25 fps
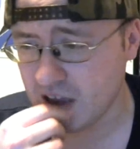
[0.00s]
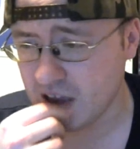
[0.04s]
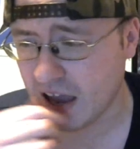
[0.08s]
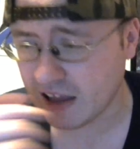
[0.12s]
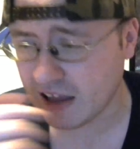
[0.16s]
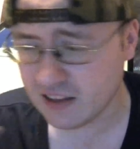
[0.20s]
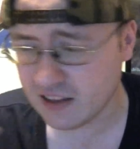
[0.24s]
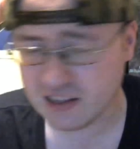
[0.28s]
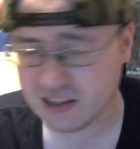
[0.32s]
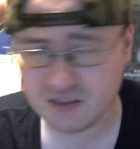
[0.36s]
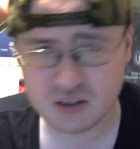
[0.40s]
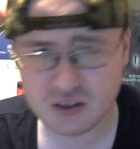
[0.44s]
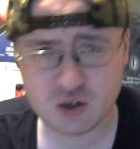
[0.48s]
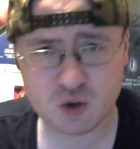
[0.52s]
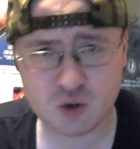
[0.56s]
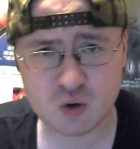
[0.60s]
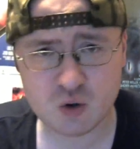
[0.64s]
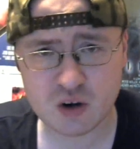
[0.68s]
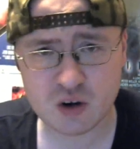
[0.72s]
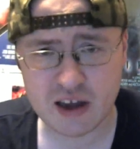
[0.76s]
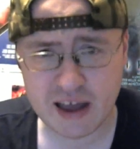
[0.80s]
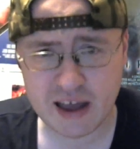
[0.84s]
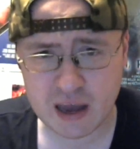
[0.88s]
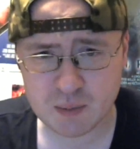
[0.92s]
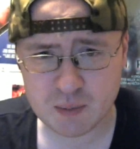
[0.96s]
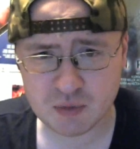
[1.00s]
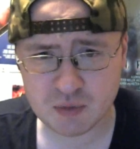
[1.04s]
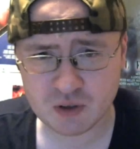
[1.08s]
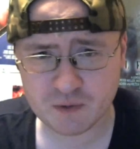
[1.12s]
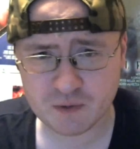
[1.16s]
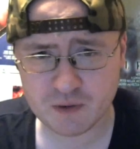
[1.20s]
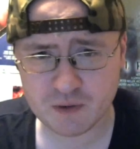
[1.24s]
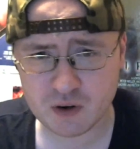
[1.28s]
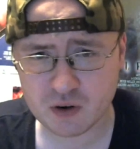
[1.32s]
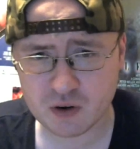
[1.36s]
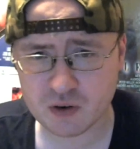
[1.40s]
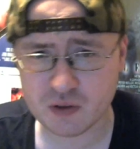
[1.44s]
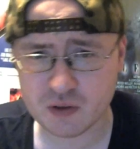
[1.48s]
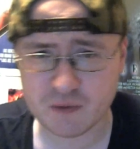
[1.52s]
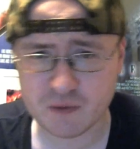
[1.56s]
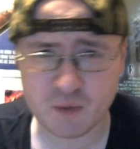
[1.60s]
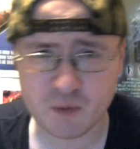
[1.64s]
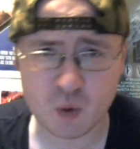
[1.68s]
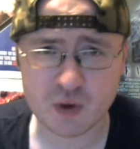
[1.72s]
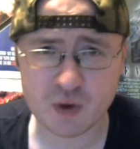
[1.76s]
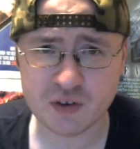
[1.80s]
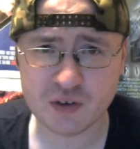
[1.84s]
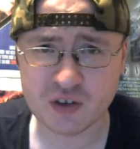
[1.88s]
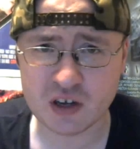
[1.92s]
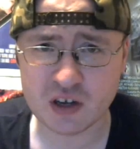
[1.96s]
I like the New York atmosphere, the
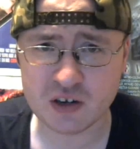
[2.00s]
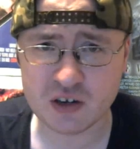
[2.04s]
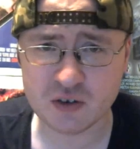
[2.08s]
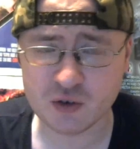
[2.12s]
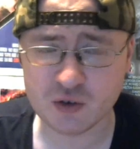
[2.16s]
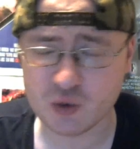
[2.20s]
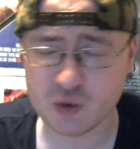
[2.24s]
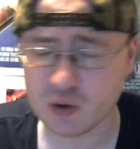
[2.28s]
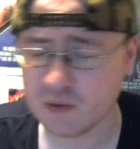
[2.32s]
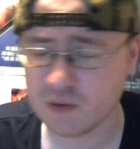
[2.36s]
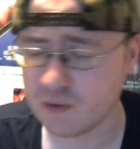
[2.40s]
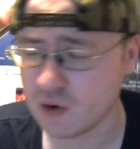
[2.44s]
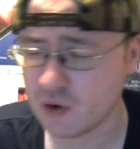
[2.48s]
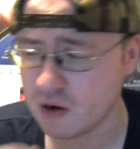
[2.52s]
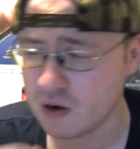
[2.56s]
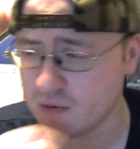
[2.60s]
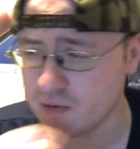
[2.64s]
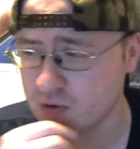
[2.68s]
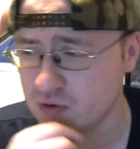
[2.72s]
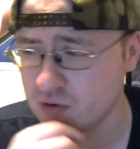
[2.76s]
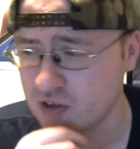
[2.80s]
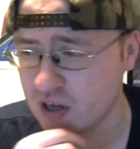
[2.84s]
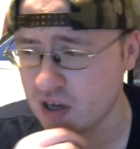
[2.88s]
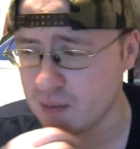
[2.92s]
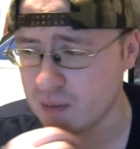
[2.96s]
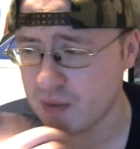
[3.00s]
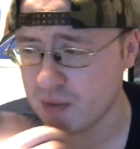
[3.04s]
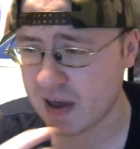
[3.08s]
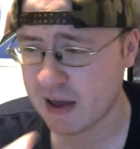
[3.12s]
42nd Street Forever type